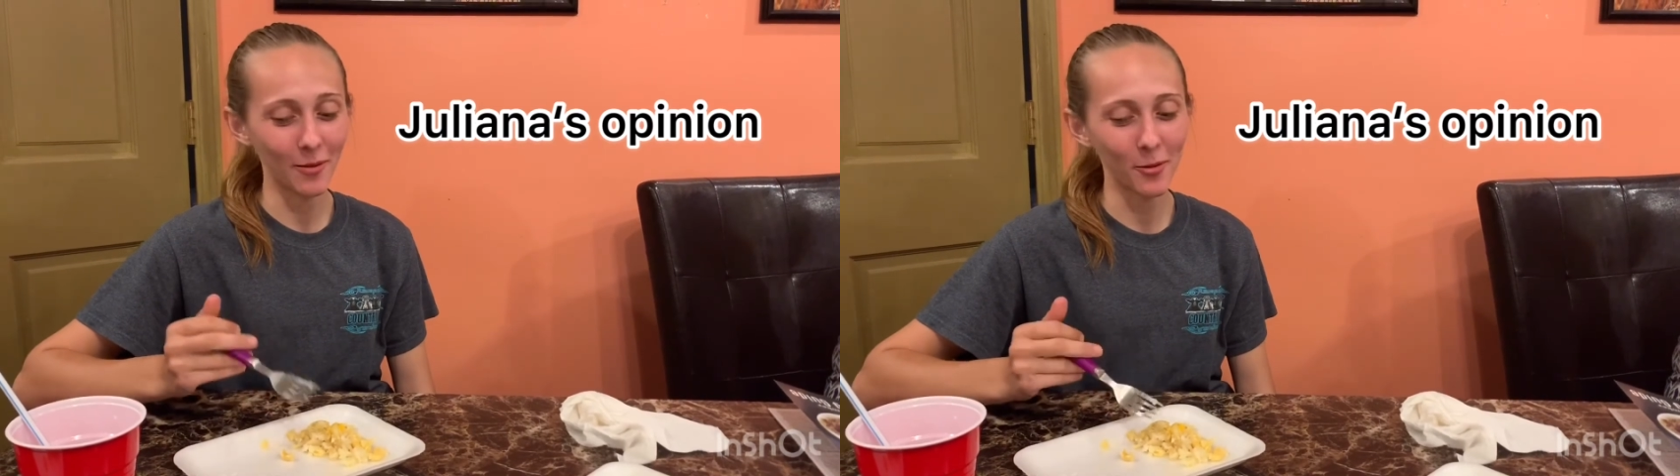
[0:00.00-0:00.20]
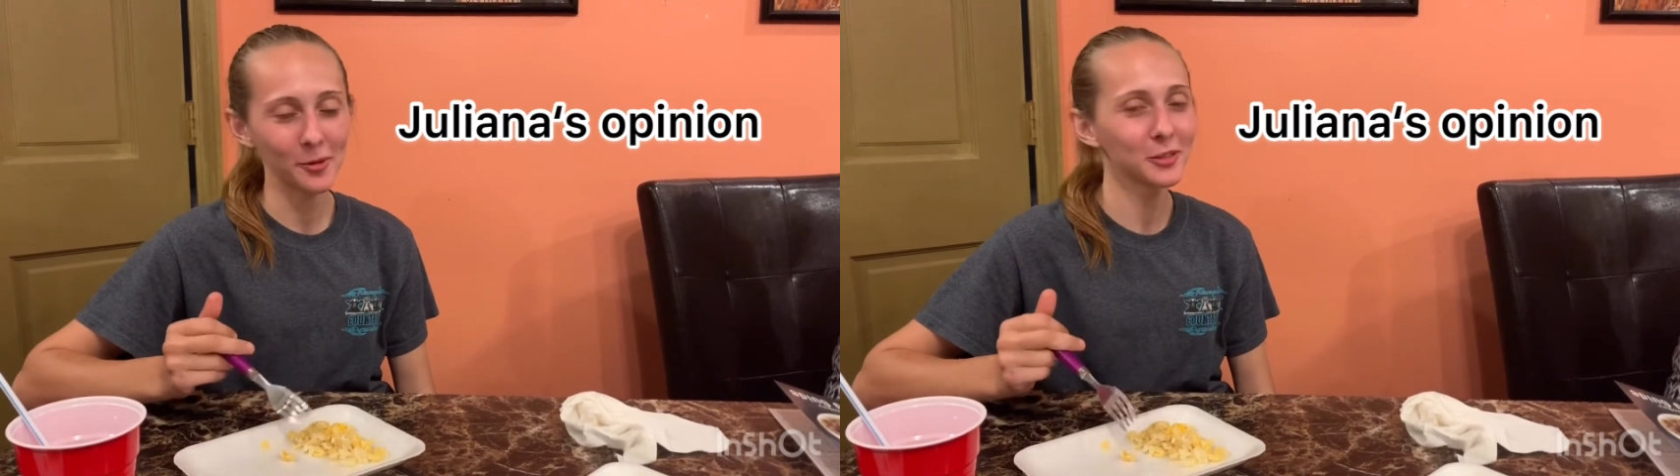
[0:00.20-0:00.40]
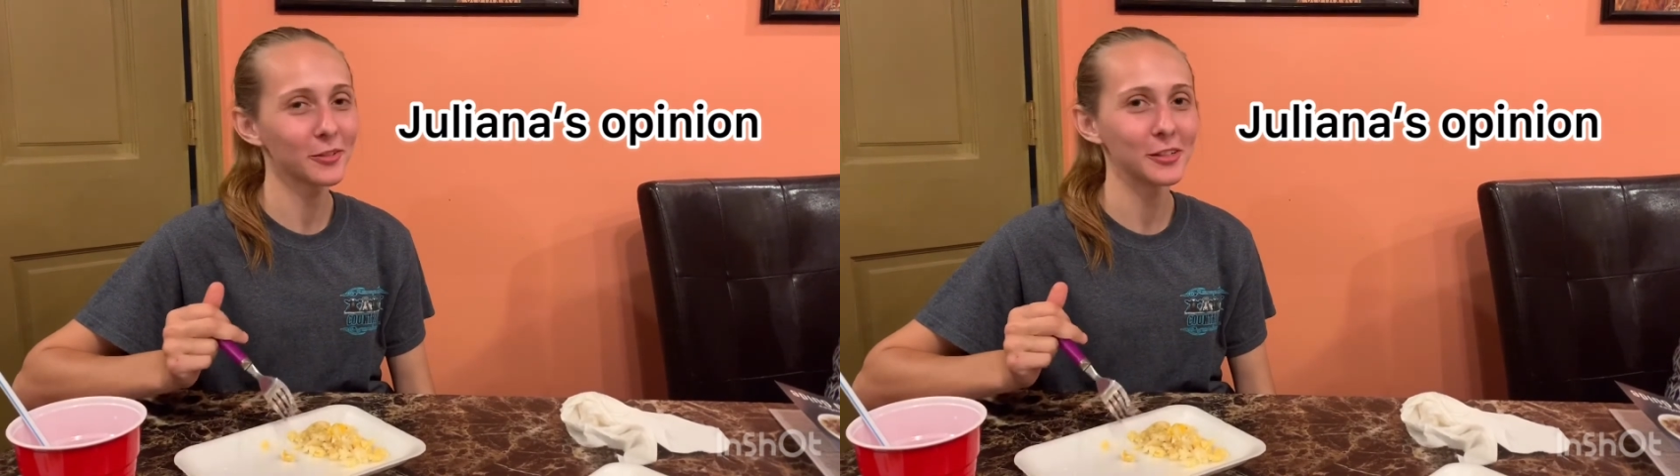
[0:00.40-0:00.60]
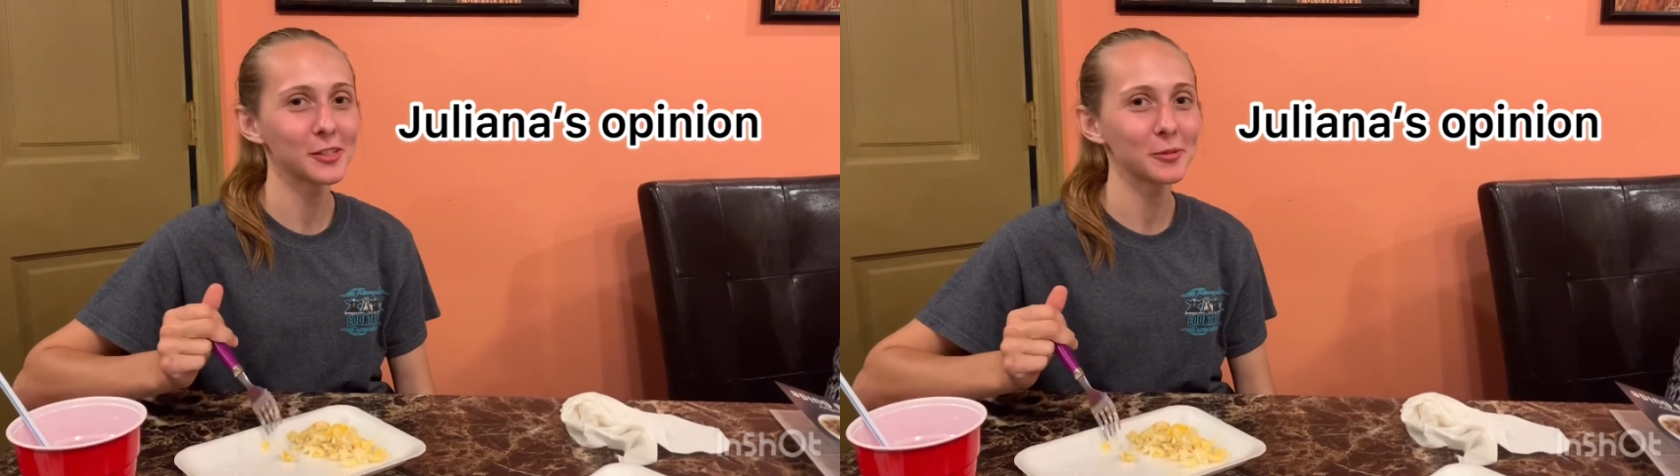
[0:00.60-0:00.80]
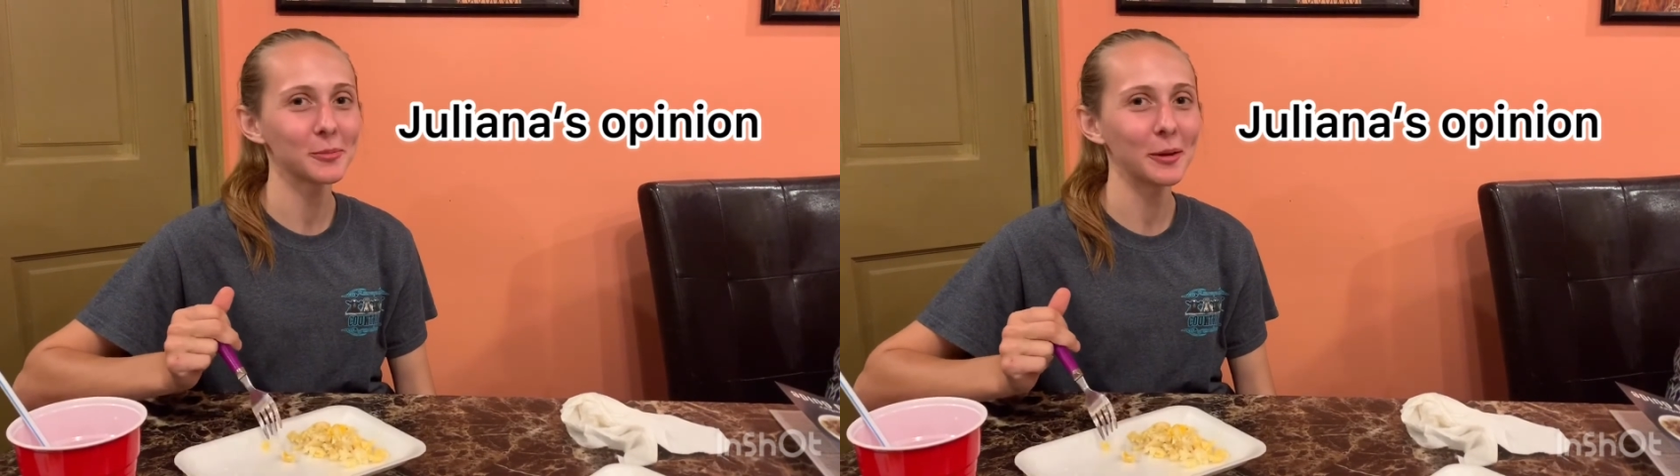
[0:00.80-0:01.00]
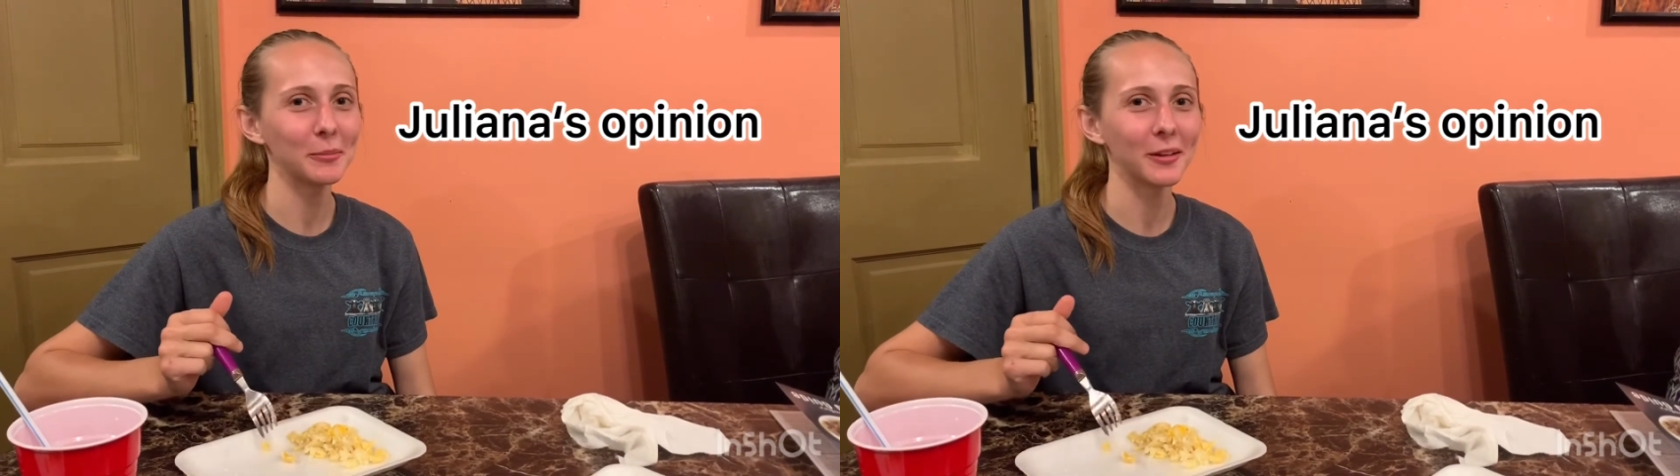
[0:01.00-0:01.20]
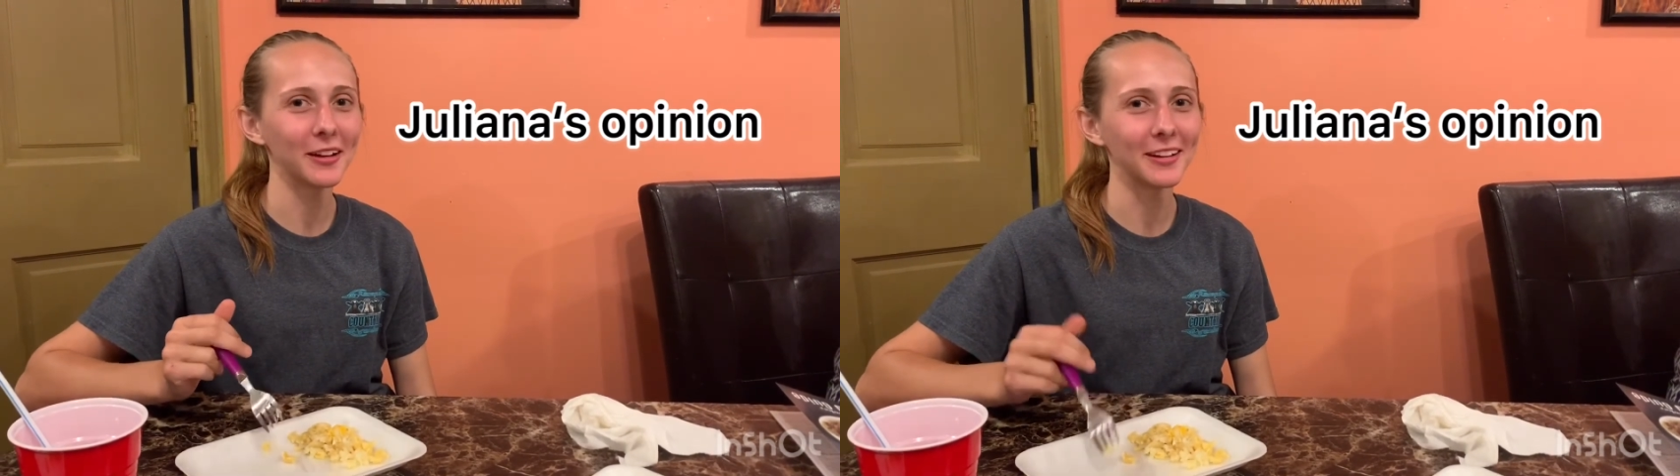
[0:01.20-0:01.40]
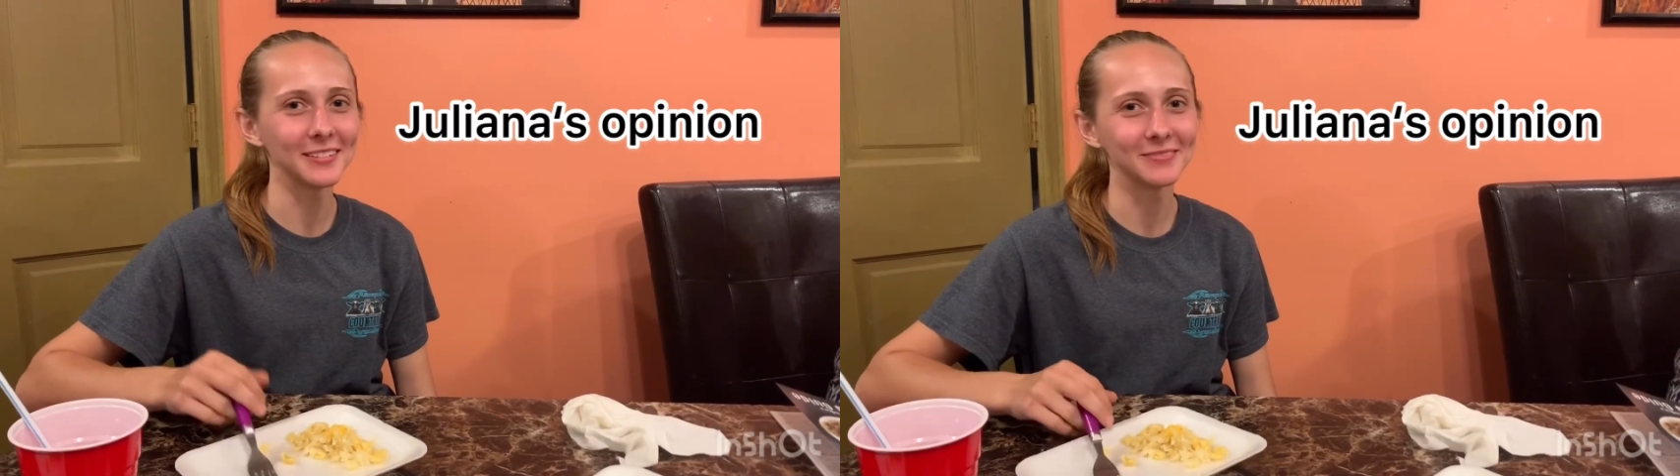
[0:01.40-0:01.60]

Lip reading: almost finished with my plate.